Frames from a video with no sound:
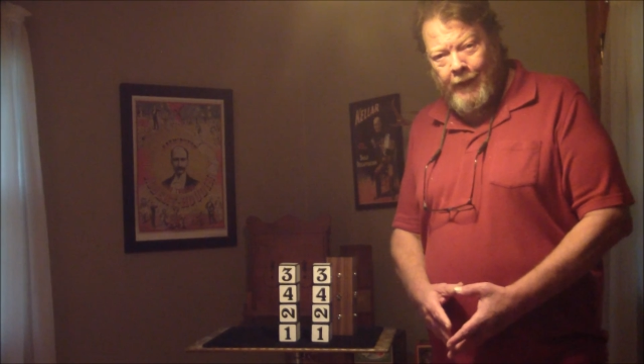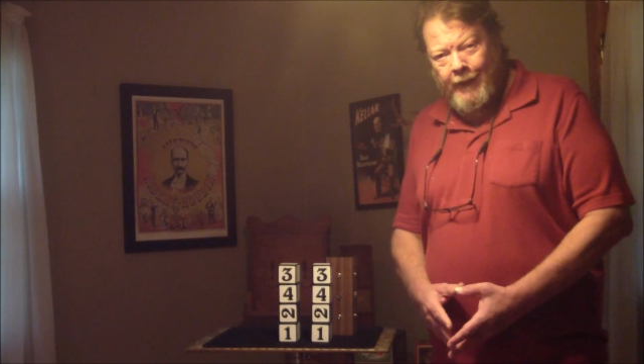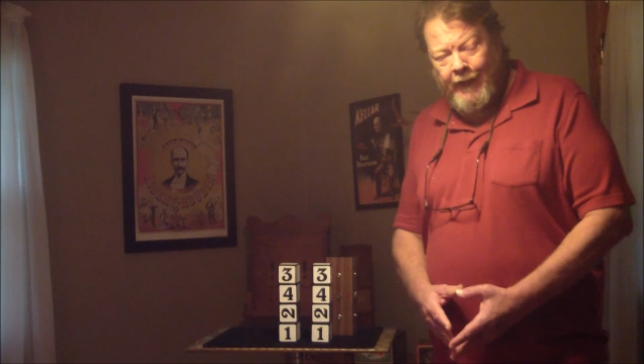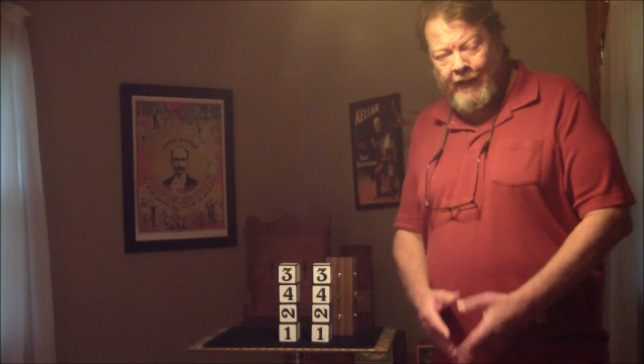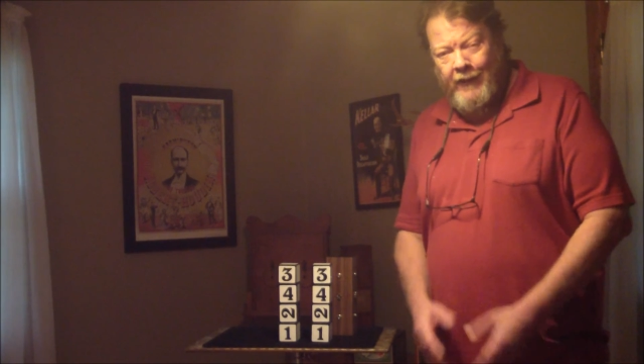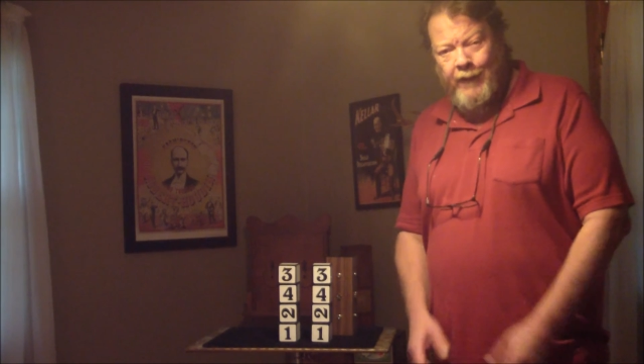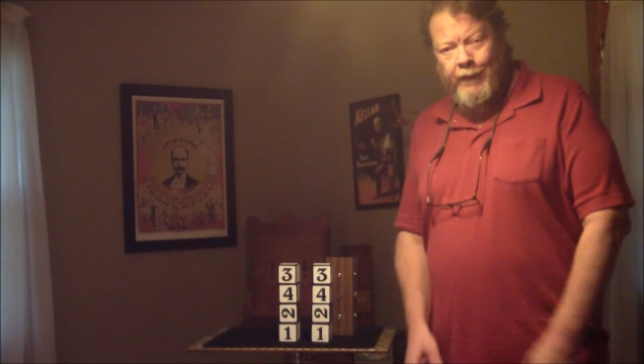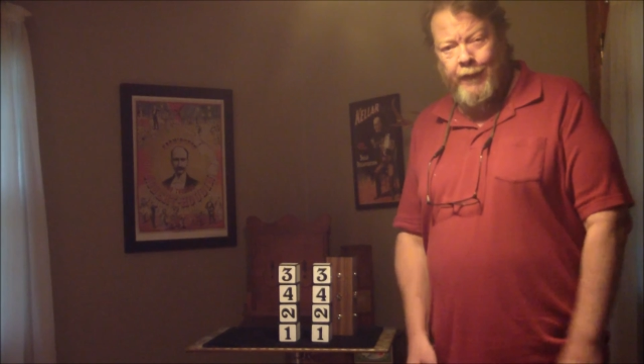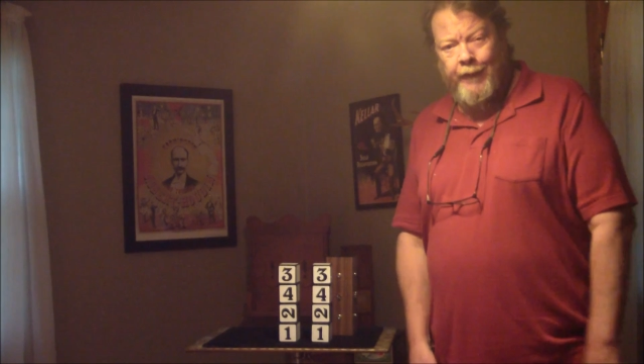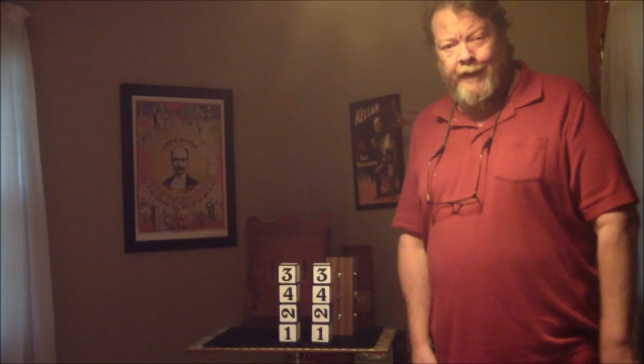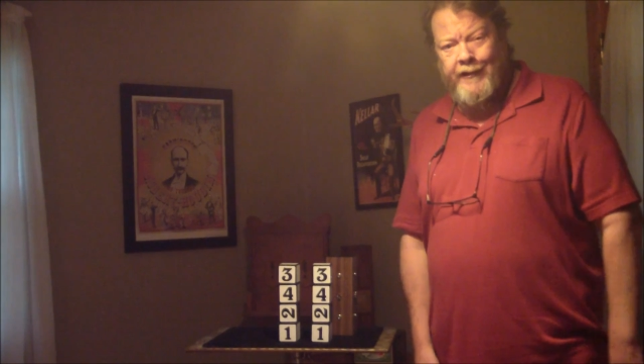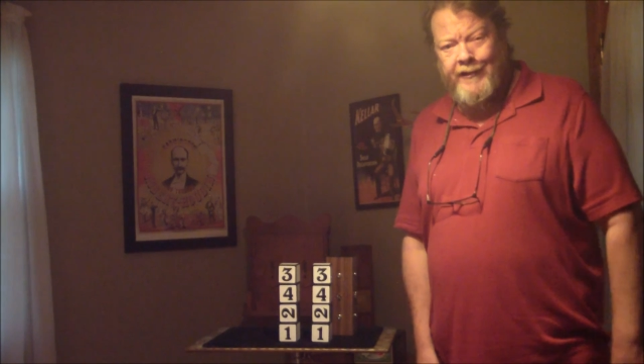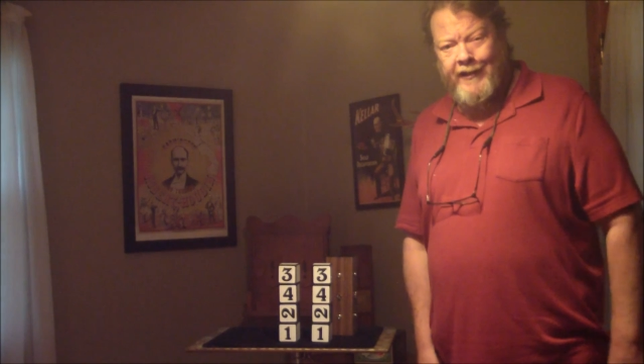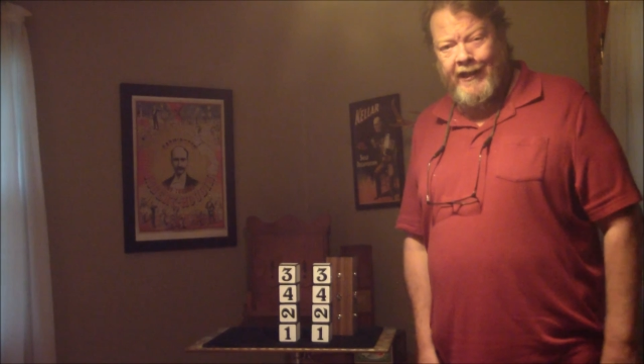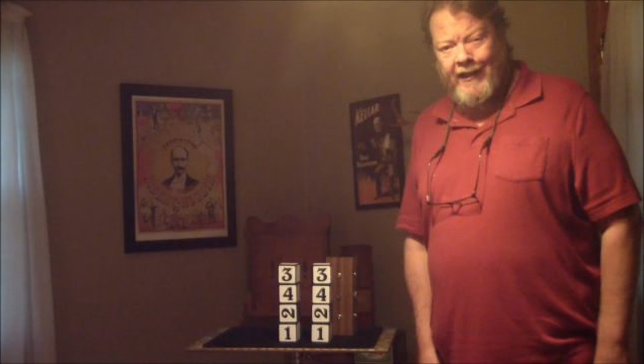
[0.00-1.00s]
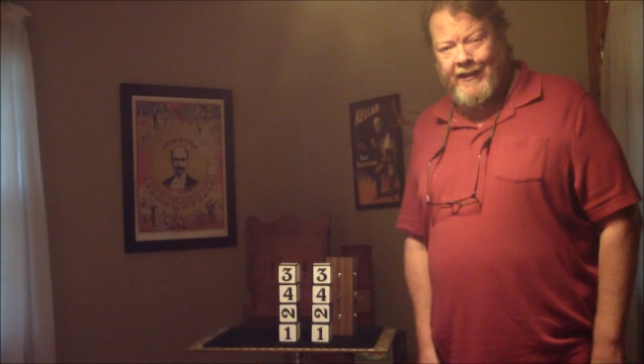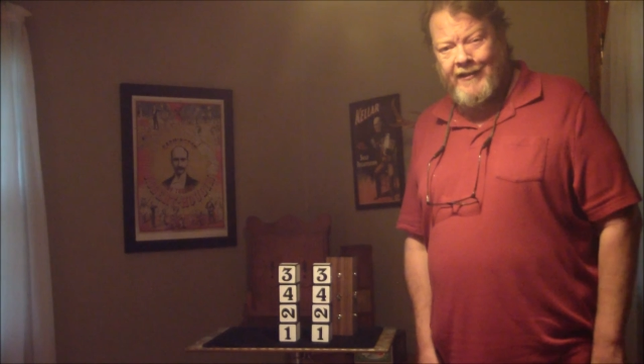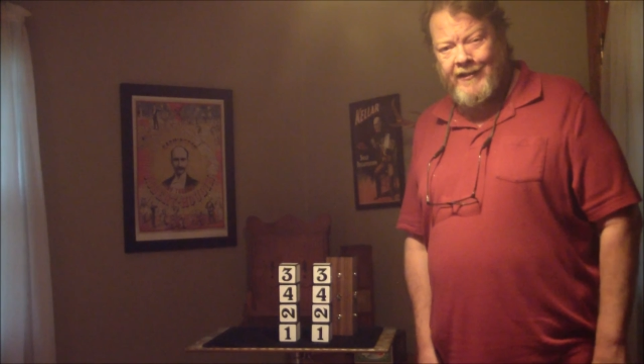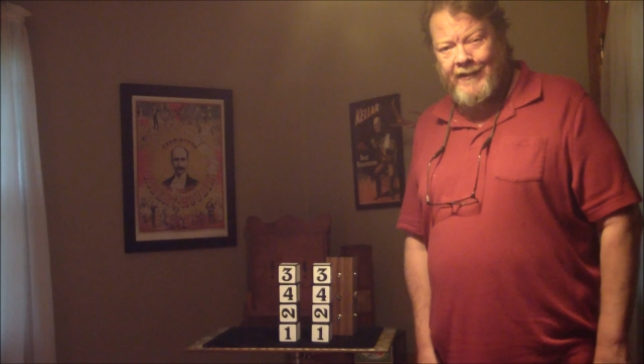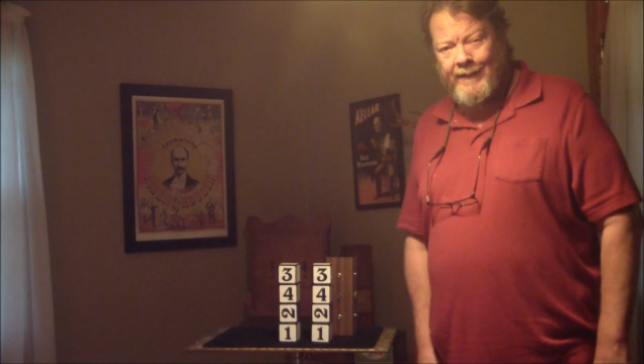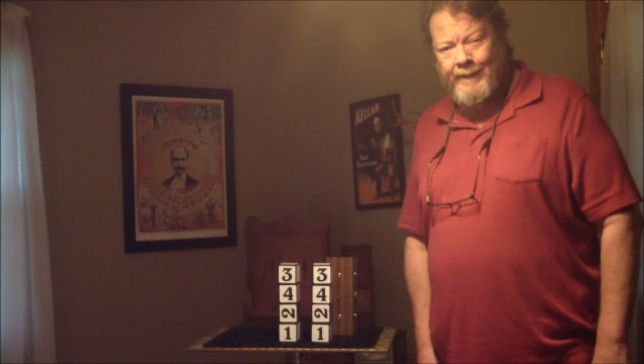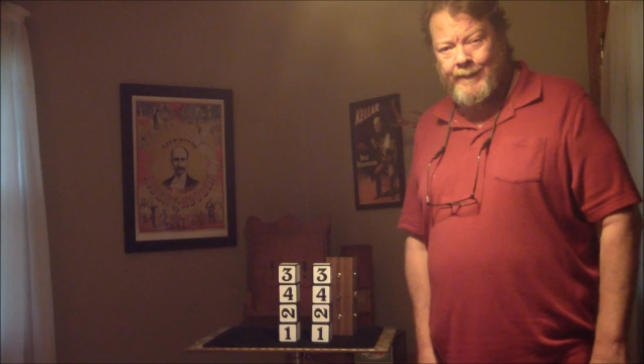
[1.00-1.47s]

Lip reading: Thank you for visiting us.